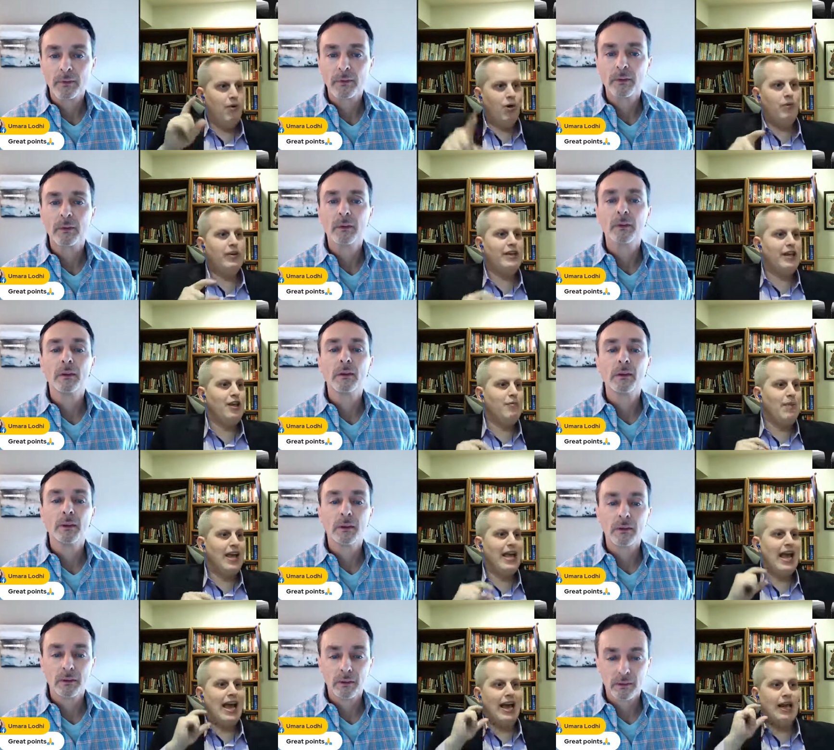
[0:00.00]
Speaker 1: moment that you
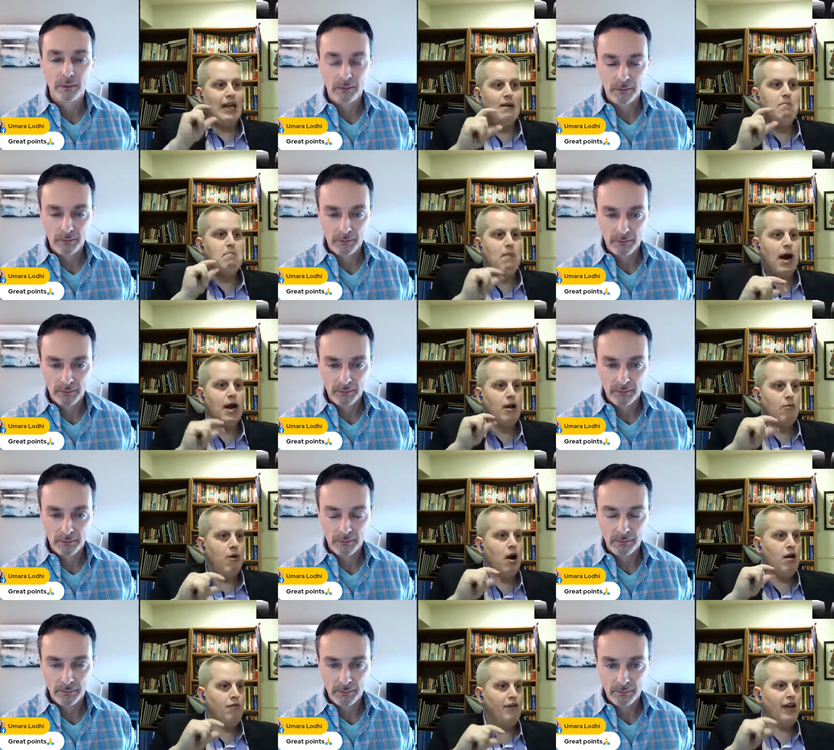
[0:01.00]
make any minor
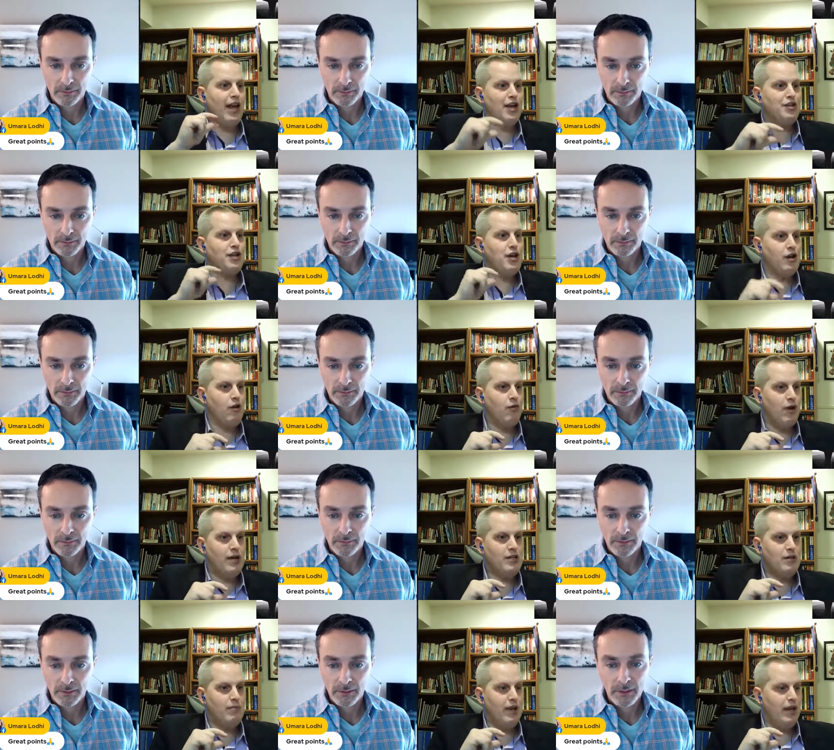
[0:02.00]
modification on your
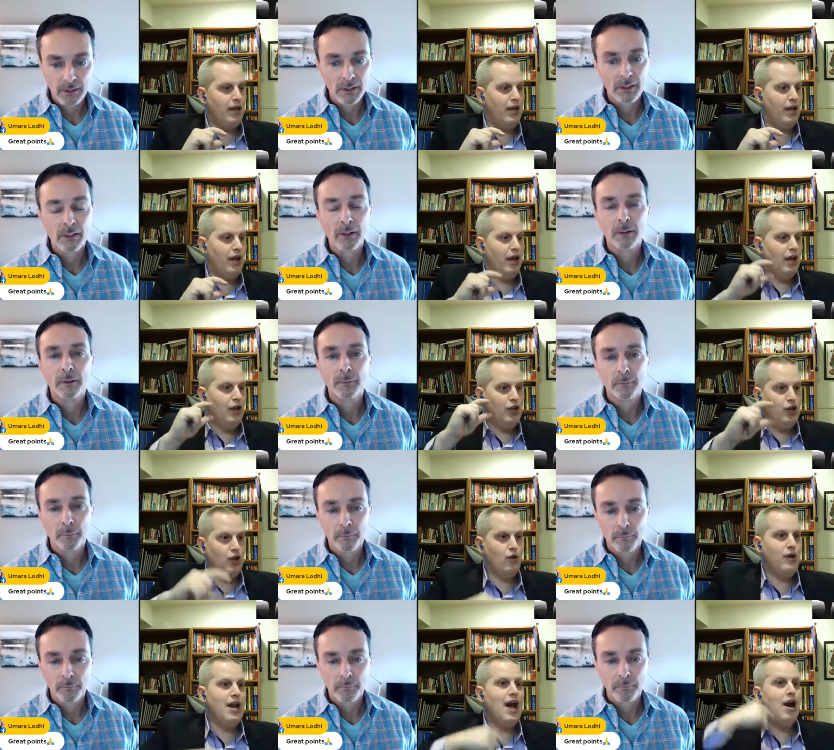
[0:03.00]
resume,
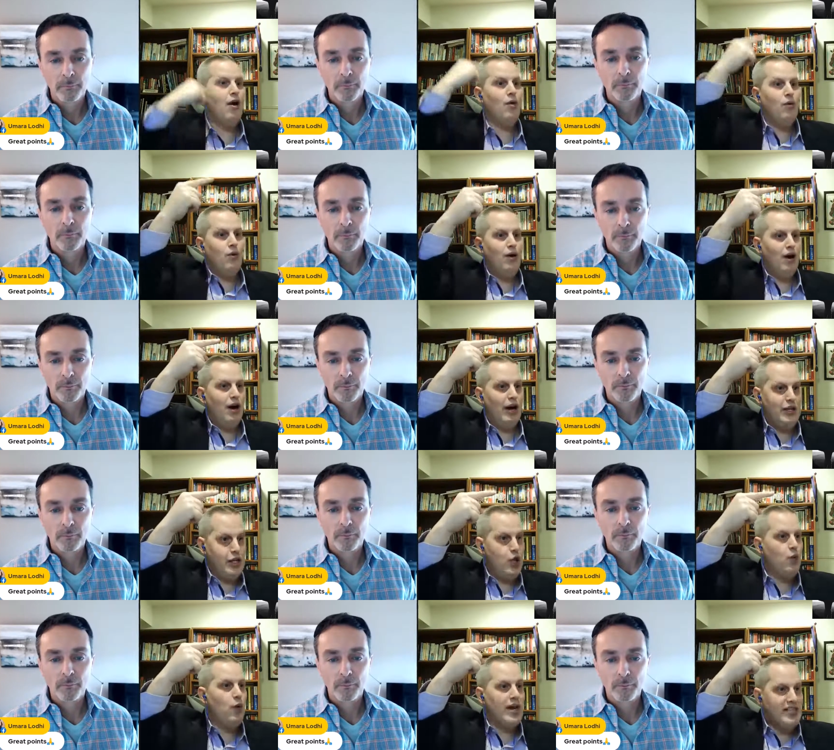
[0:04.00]
you're now a
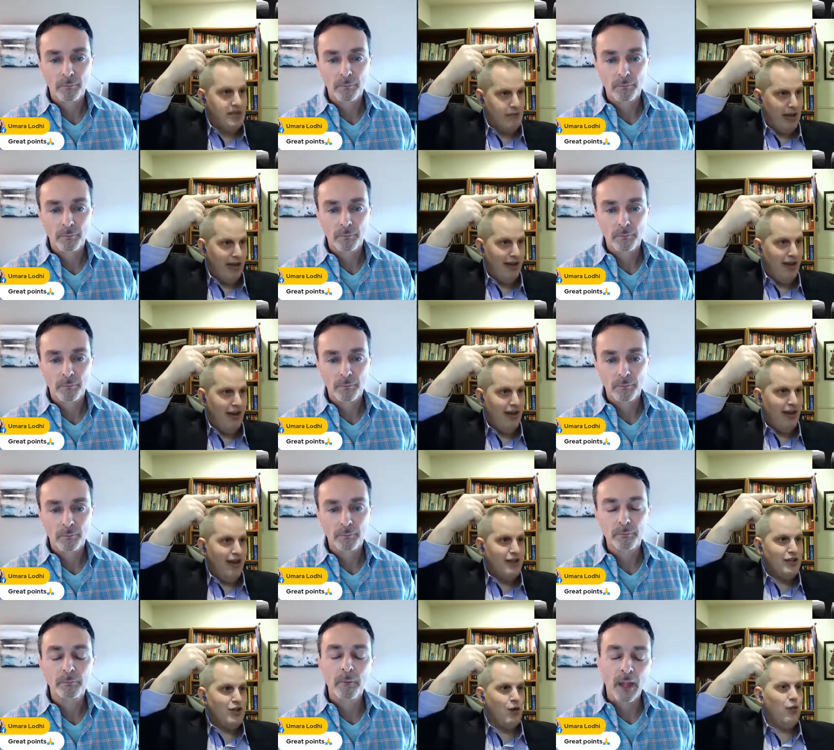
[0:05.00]
new resume
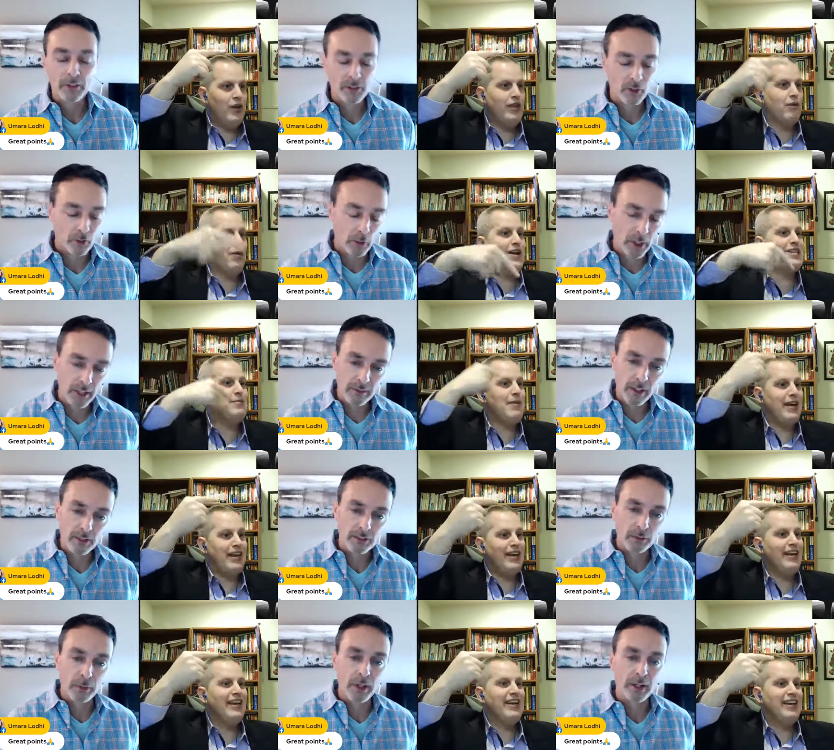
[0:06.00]
Speaker 2: that's when the great,
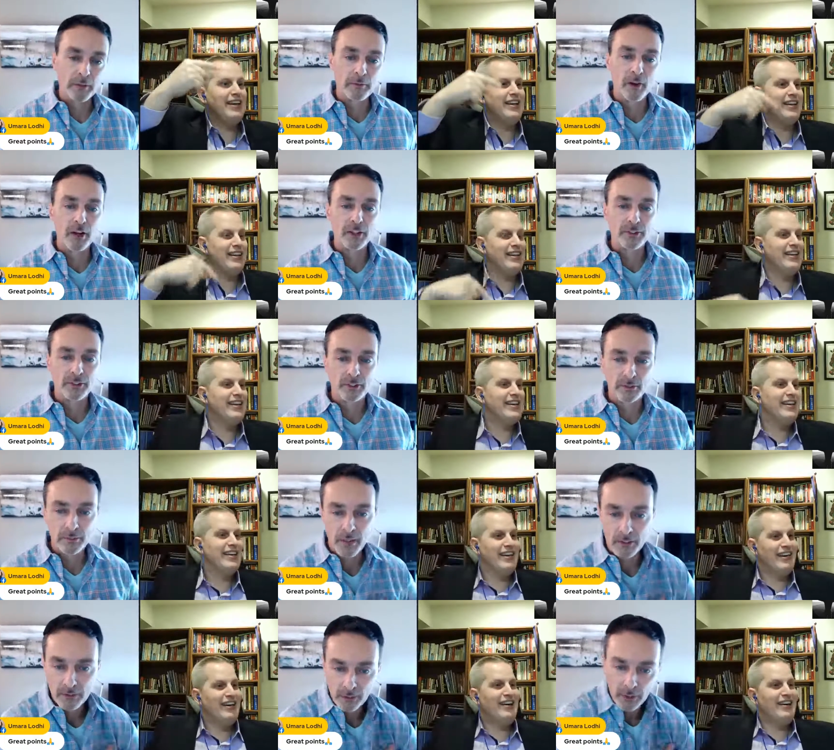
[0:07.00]
resume great advice.
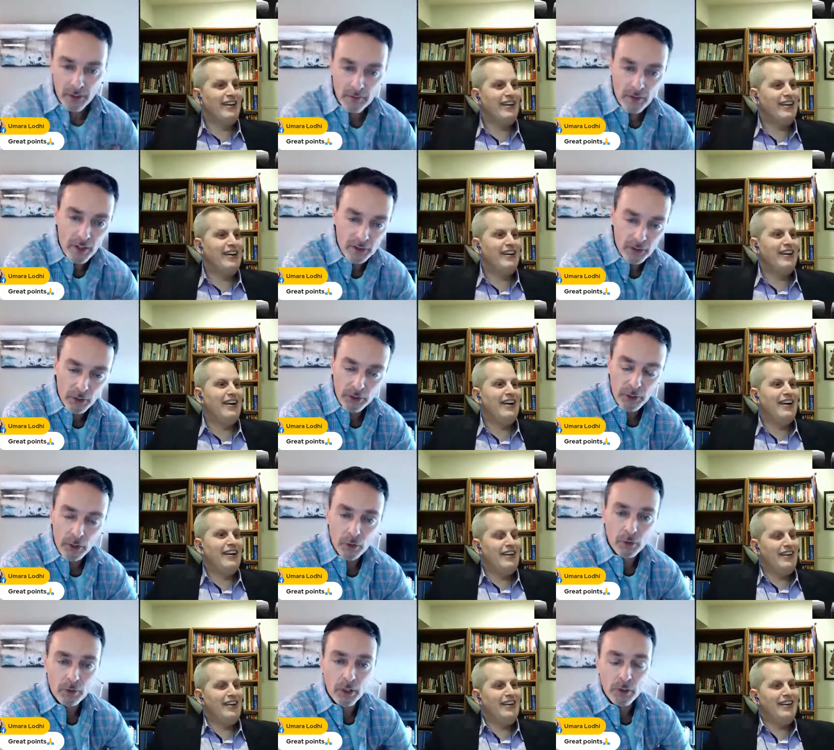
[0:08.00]
That's great advice.
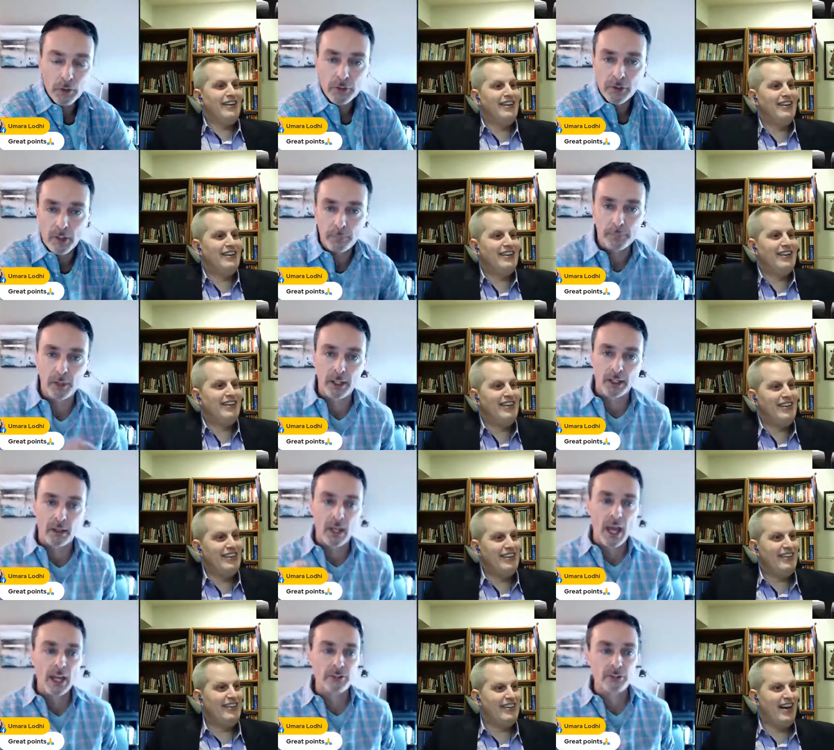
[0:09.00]
Little little tip like
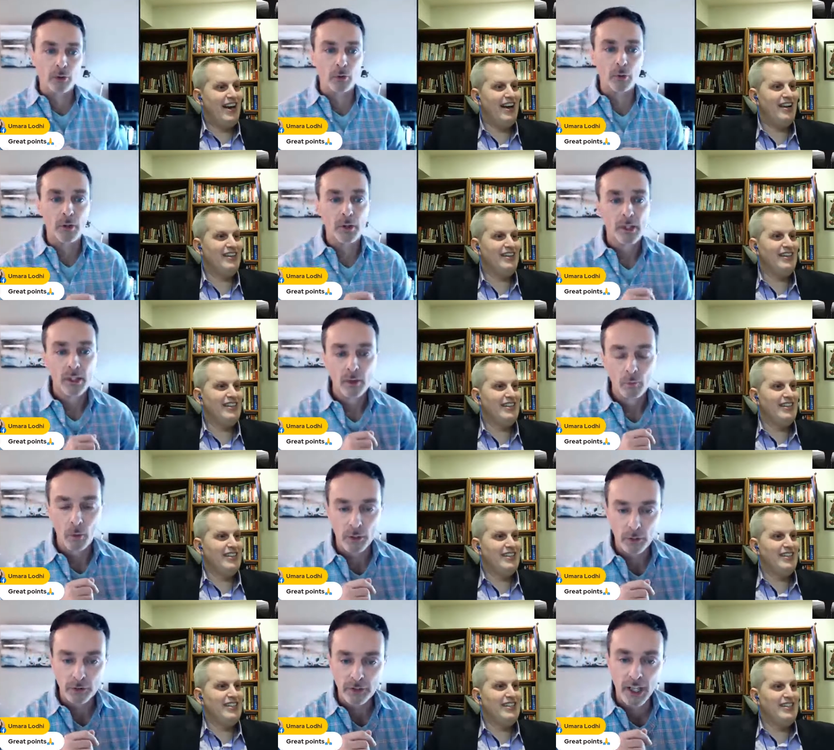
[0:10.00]
that. So what
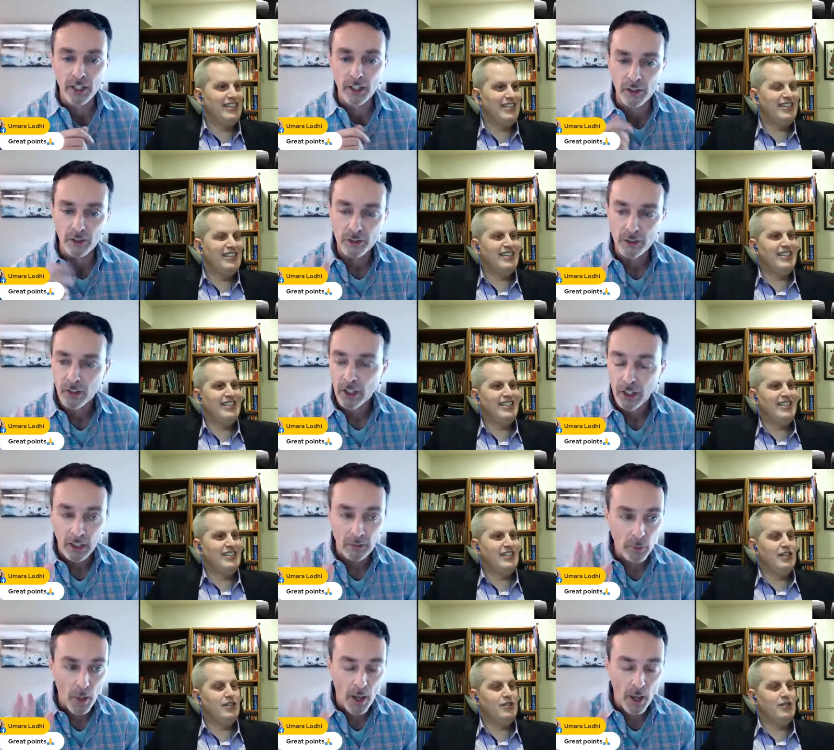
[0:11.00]
you're saying is if you